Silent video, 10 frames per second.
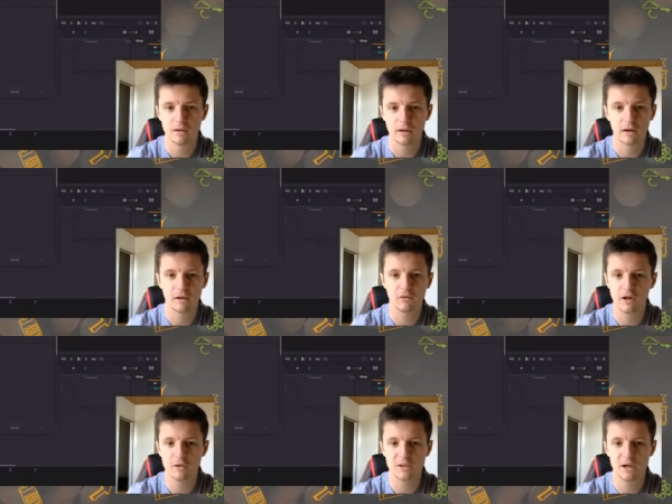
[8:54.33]
uh,
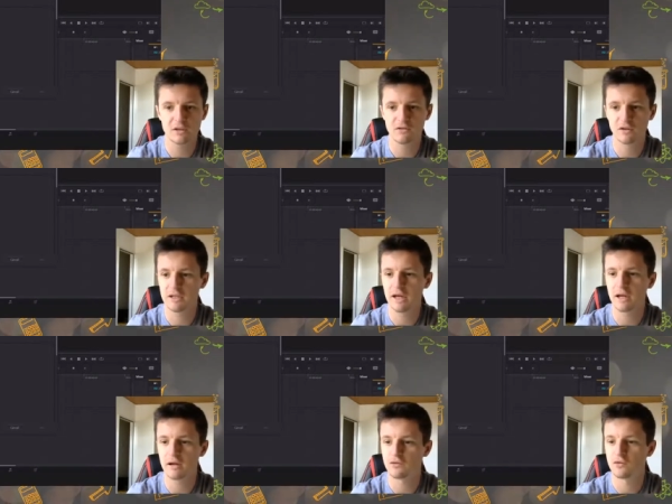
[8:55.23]
video size for
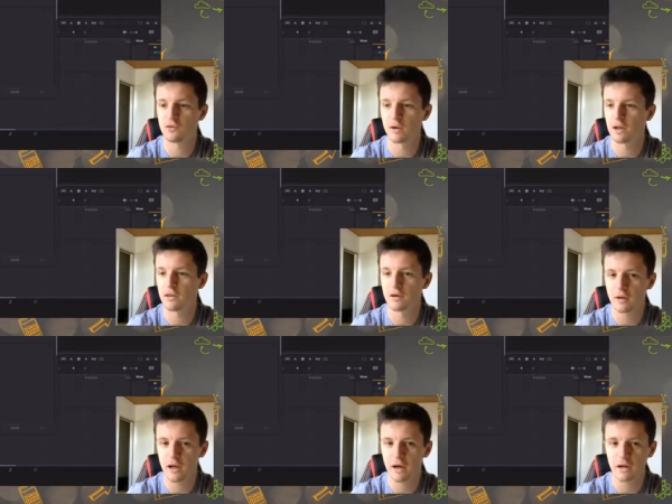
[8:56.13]
today or for anything
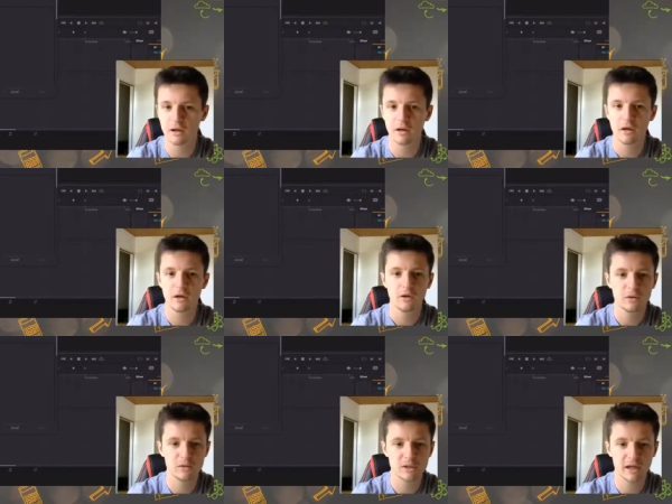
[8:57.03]
online,
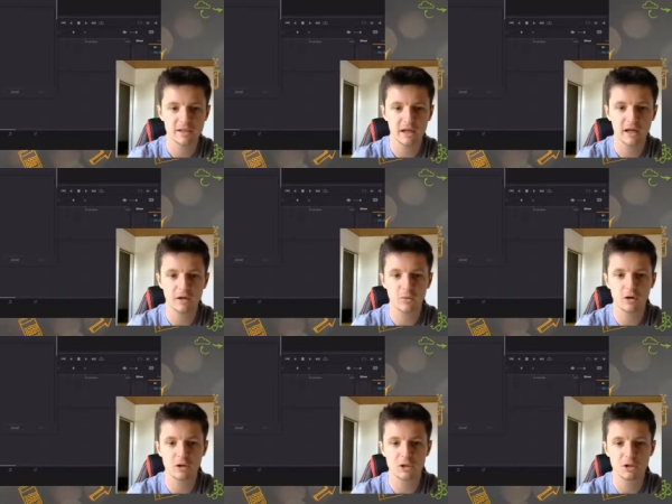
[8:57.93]
you select it here, but
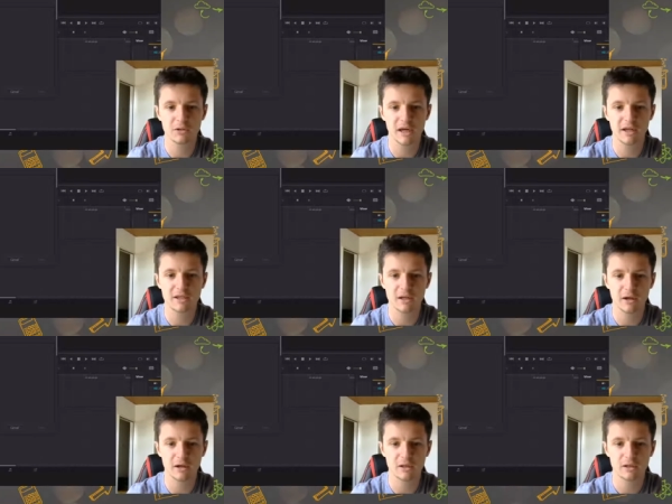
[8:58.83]
you can choose any
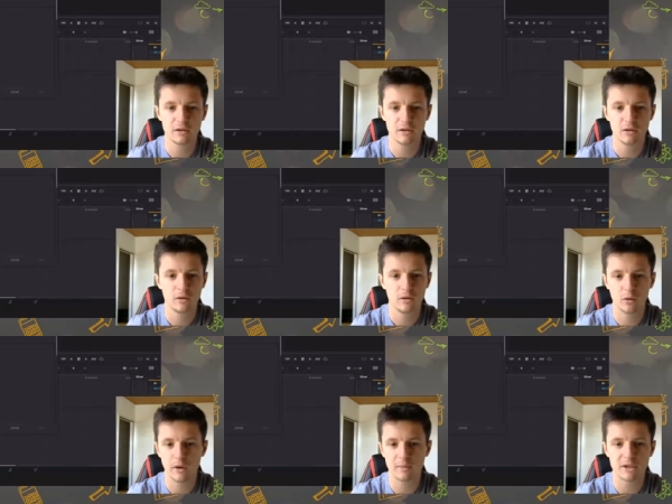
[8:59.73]
size all
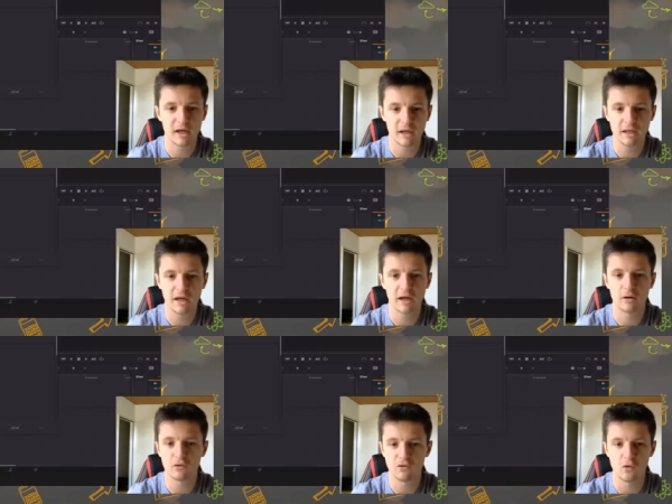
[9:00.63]
the way up to
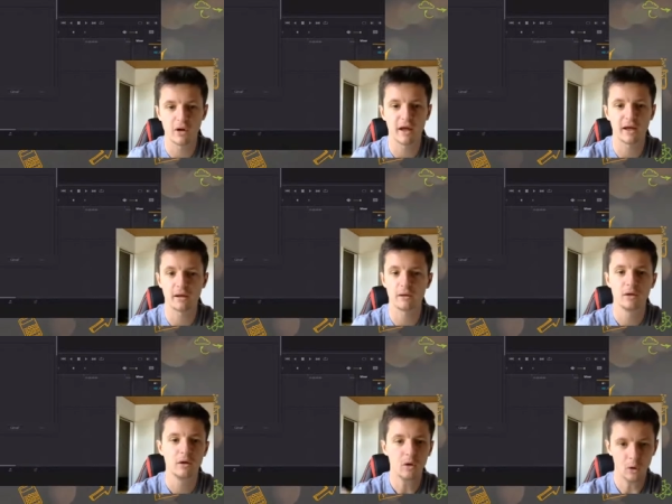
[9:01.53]
8K or 4K
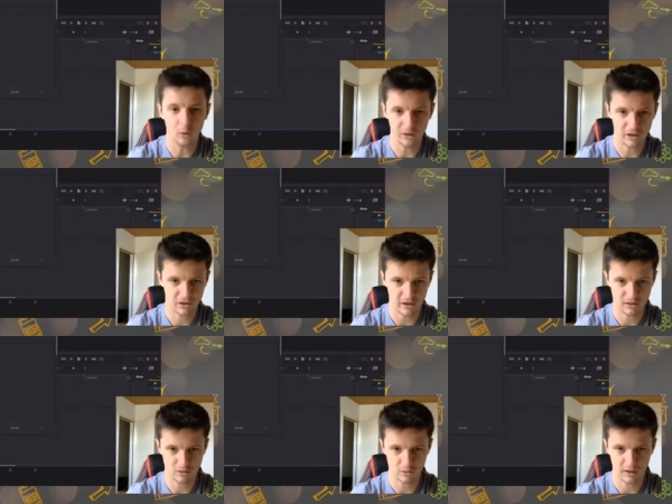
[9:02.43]
or beneath
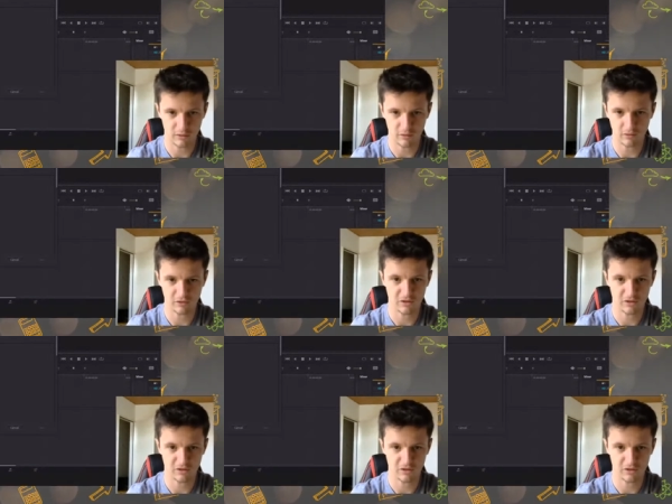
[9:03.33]
that, however it